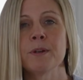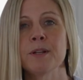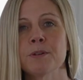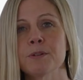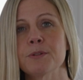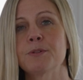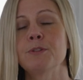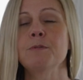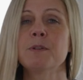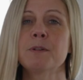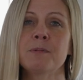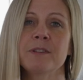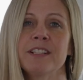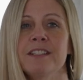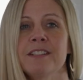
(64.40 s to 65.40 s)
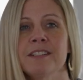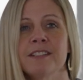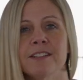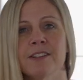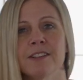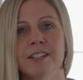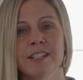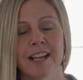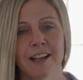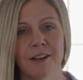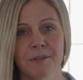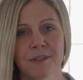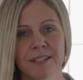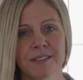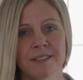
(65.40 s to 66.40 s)
we are super pleased on
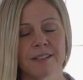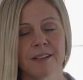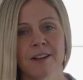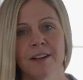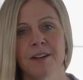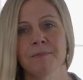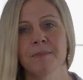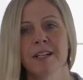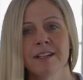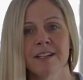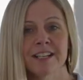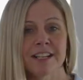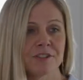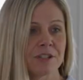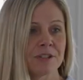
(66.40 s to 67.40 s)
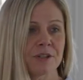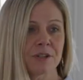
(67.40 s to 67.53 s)
how this kitchen